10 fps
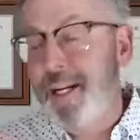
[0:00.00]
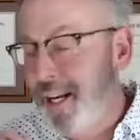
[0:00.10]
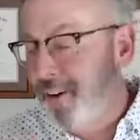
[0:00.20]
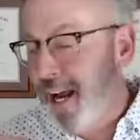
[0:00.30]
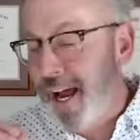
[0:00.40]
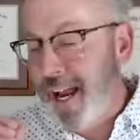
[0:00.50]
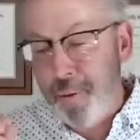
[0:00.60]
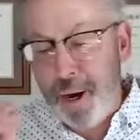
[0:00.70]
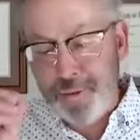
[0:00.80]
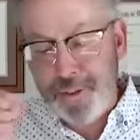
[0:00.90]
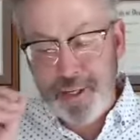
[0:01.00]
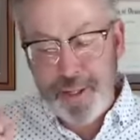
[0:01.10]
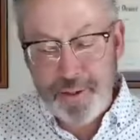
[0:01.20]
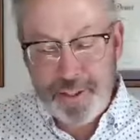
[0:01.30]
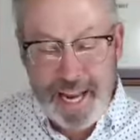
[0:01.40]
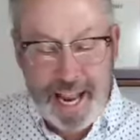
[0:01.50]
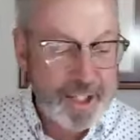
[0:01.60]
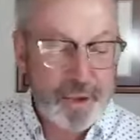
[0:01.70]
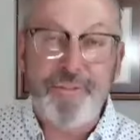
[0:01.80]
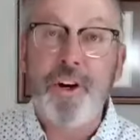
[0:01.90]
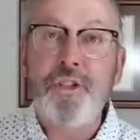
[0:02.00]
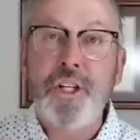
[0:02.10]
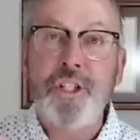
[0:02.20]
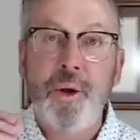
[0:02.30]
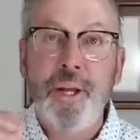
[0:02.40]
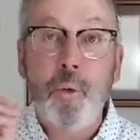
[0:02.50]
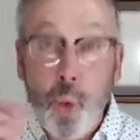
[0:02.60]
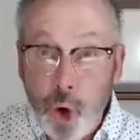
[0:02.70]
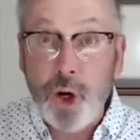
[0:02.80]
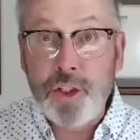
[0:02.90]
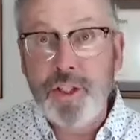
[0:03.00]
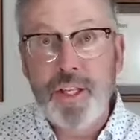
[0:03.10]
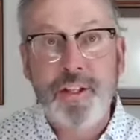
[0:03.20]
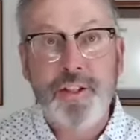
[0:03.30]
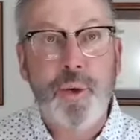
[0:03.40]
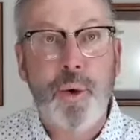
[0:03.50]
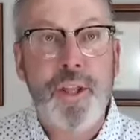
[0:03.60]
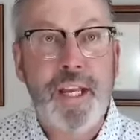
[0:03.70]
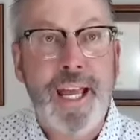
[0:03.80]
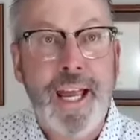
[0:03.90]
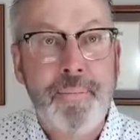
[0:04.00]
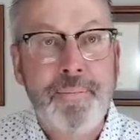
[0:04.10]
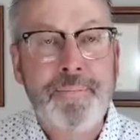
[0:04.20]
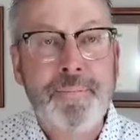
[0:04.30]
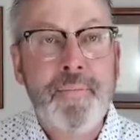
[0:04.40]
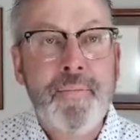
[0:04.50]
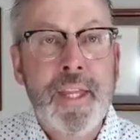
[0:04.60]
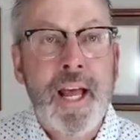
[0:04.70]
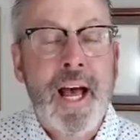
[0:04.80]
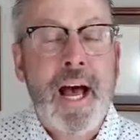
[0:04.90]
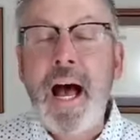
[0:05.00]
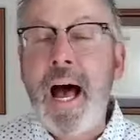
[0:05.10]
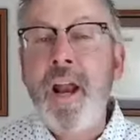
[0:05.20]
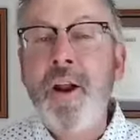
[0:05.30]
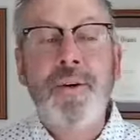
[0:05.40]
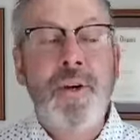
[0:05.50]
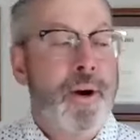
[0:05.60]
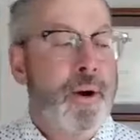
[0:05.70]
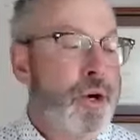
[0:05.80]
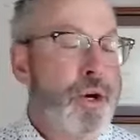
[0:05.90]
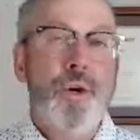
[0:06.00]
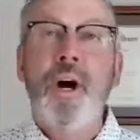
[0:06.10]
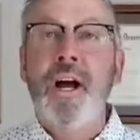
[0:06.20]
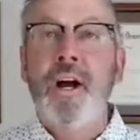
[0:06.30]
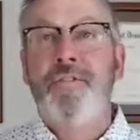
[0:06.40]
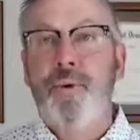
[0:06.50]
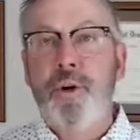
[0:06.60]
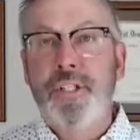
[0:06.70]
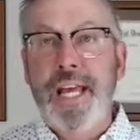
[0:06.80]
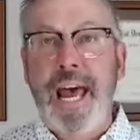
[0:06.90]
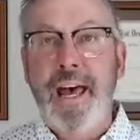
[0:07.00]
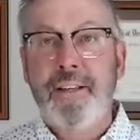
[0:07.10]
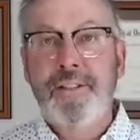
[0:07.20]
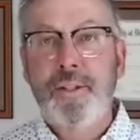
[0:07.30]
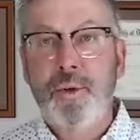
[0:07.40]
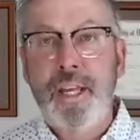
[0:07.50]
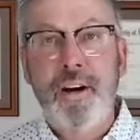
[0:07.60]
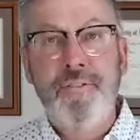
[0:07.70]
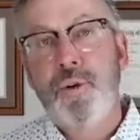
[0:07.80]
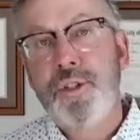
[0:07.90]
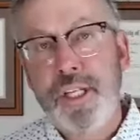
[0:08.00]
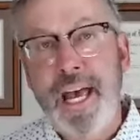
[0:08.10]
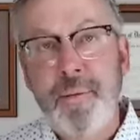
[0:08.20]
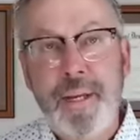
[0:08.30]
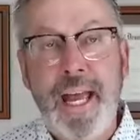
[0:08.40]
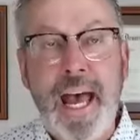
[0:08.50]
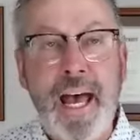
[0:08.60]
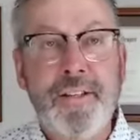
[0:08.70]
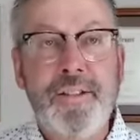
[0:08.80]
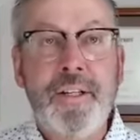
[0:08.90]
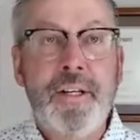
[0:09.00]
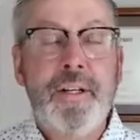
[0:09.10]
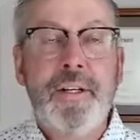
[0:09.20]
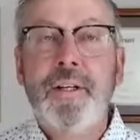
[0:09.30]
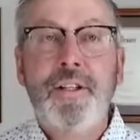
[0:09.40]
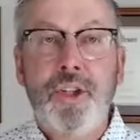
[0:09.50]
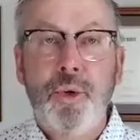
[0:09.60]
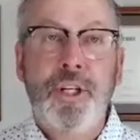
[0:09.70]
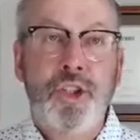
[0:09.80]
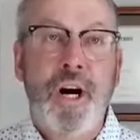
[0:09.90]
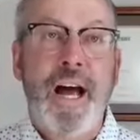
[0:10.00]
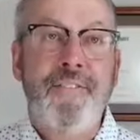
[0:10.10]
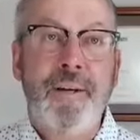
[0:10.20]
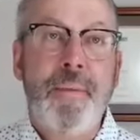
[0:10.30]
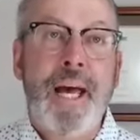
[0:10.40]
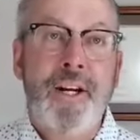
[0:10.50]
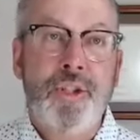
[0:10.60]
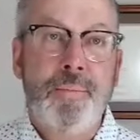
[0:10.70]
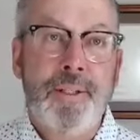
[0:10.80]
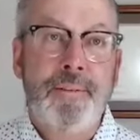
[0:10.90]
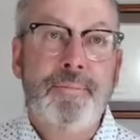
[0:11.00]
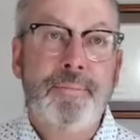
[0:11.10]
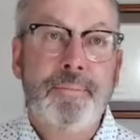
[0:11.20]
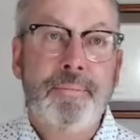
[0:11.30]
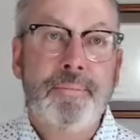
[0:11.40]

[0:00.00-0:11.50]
But here, I will tell you, there was an actual frustration. The only thing worse than the score of the game, I don't know who the Air Force Academy has doing traffic management,